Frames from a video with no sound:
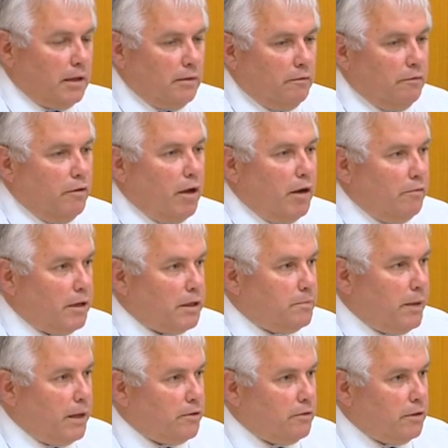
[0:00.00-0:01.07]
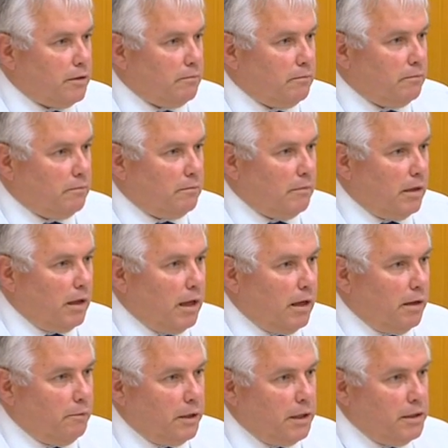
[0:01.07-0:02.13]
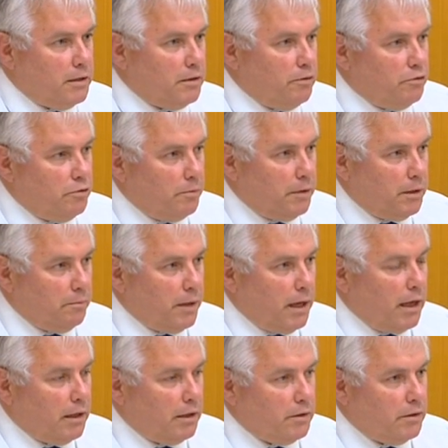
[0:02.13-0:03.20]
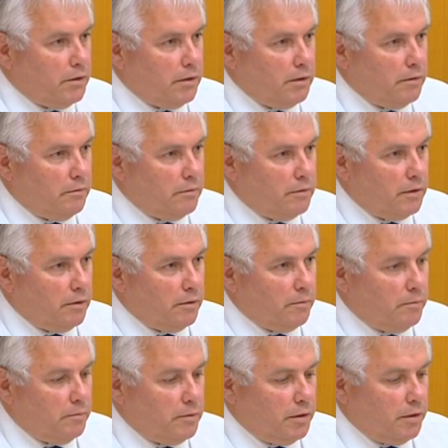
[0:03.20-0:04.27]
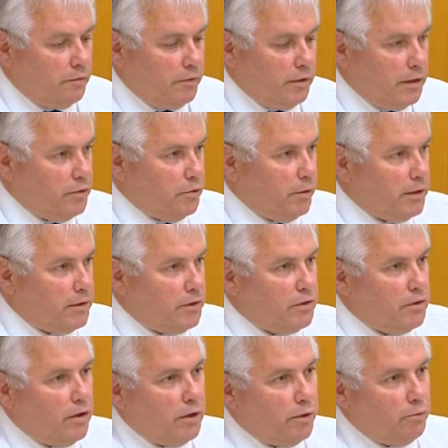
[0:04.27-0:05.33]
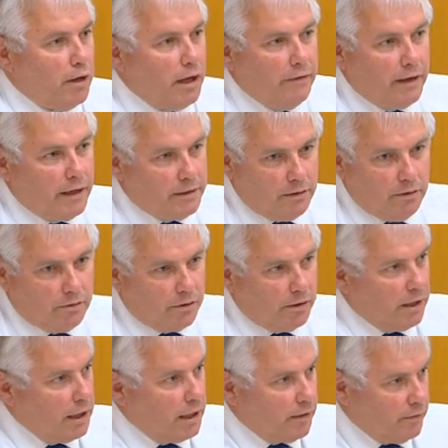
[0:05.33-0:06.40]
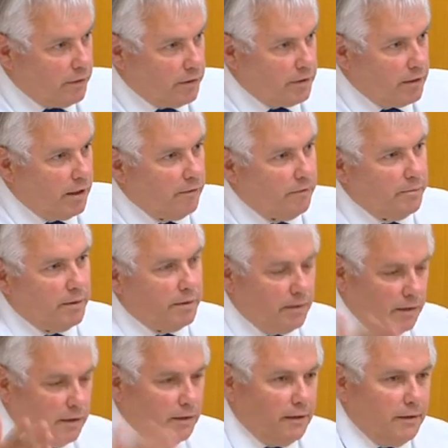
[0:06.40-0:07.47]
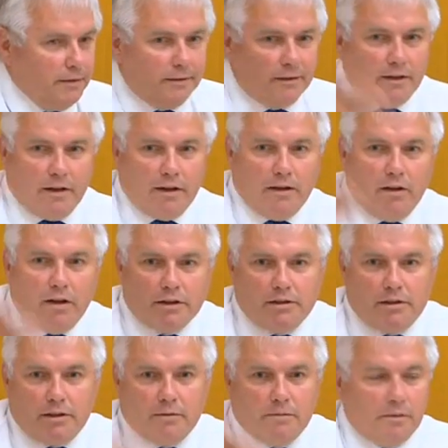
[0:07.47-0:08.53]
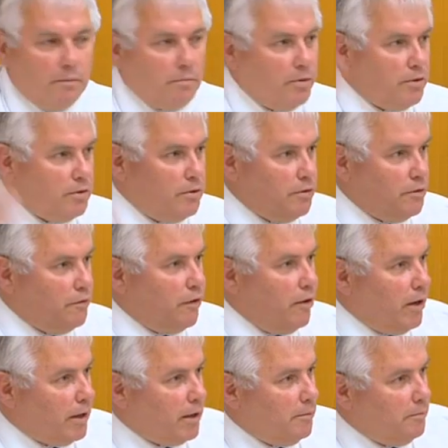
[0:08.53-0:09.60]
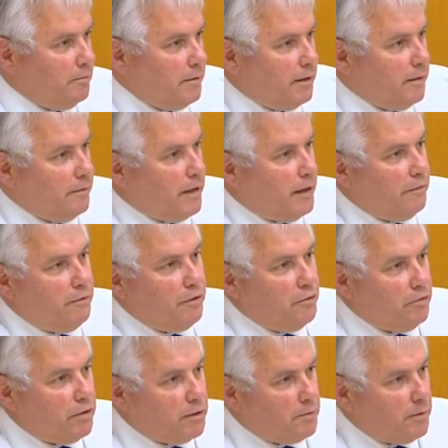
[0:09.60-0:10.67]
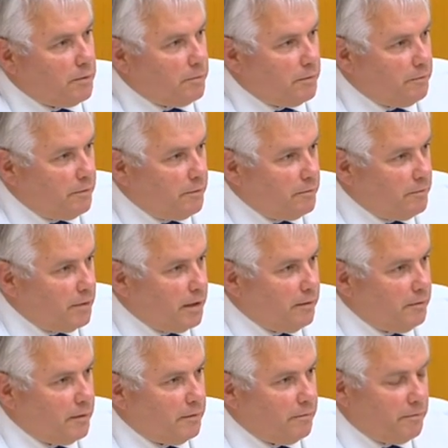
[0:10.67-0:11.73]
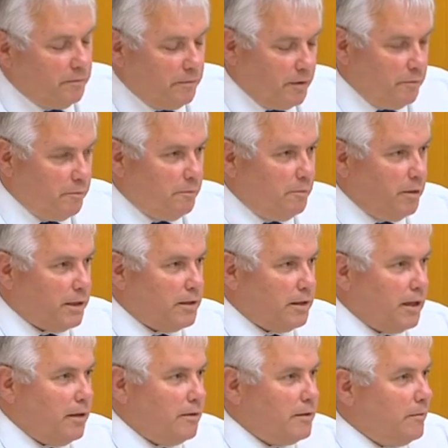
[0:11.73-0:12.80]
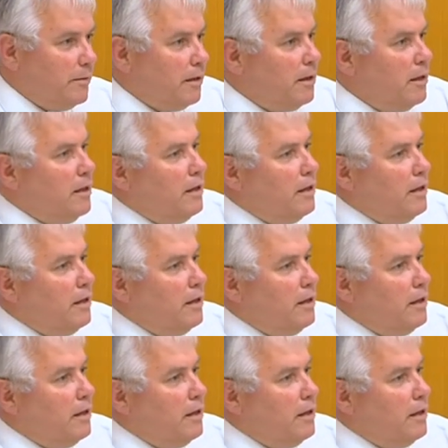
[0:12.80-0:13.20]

fly Rex Patrick, when he's contributing partly to the fees, who hasn't signed a waiver, hasn't looked at any of this stuff, but kind of likes the person who's flying them. I've had a few drinks with them from a few weeks ago or something.